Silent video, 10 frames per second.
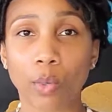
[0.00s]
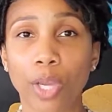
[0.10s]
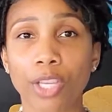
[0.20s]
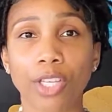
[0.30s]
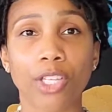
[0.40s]
the
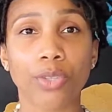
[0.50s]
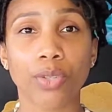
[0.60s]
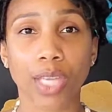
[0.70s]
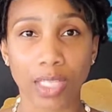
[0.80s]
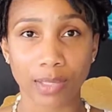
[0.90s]
way you're going to
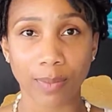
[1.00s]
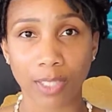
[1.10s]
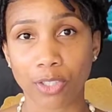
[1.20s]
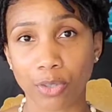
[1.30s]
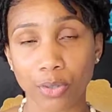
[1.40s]
do that is
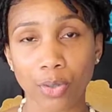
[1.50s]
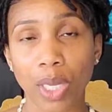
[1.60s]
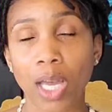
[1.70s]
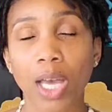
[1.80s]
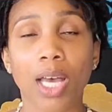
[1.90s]
by two
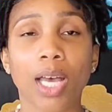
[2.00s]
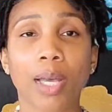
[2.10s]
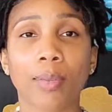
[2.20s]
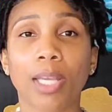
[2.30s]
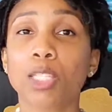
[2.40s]

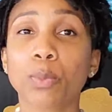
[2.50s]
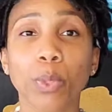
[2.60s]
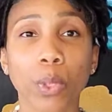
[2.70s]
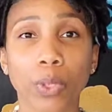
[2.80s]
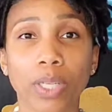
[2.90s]
um,
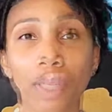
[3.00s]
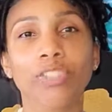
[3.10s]
exploring.